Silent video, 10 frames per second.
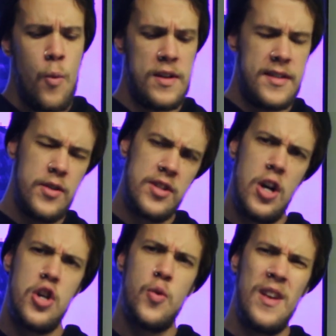Once you
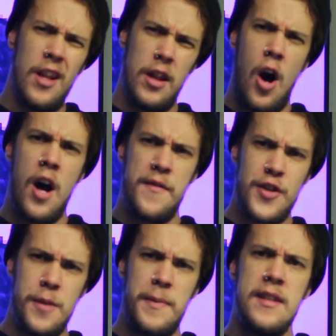start doing a lot of
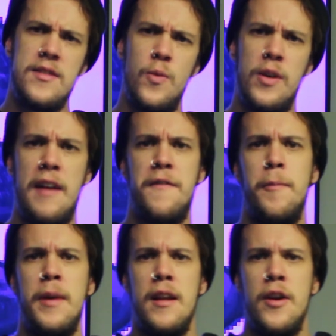shippings, you will get
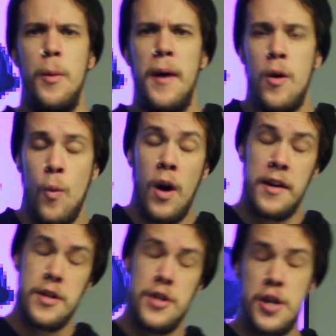familiar about
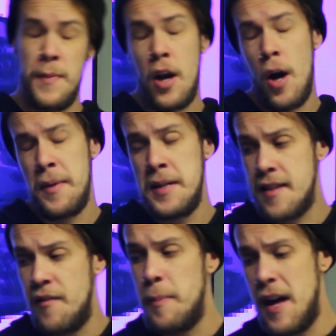what shipping companies
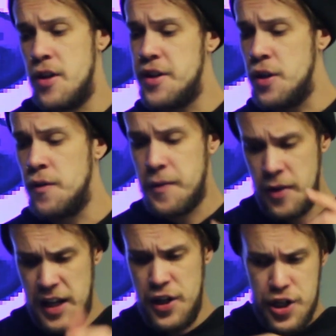have a better deal for
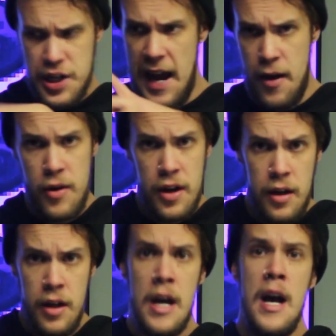each
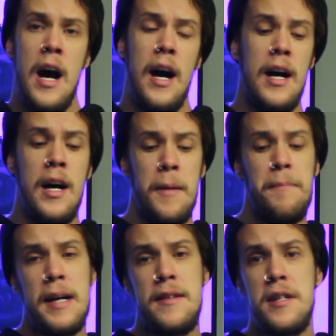area.
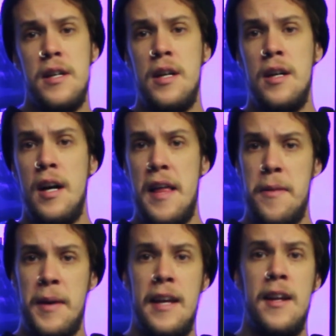But at
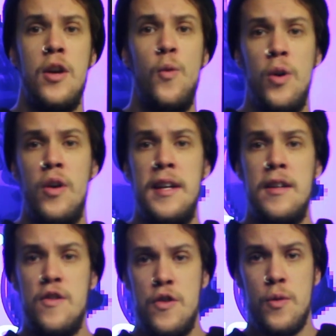the beginning, you will
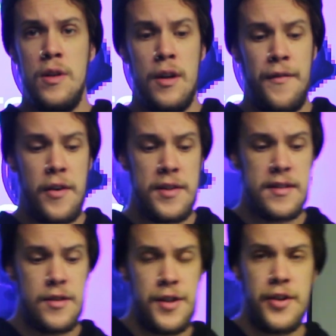need to do a very
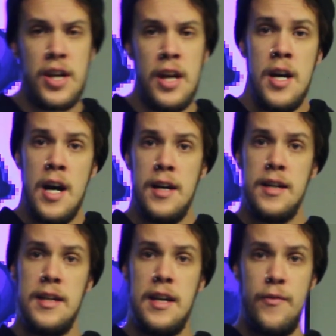sturdy
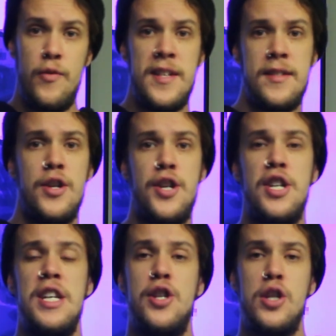
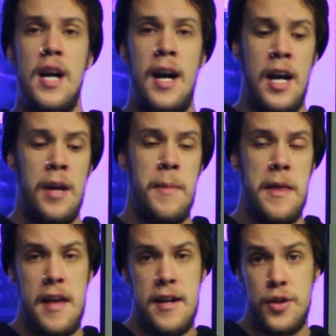research each time
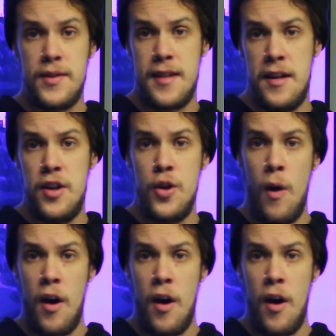that you send a new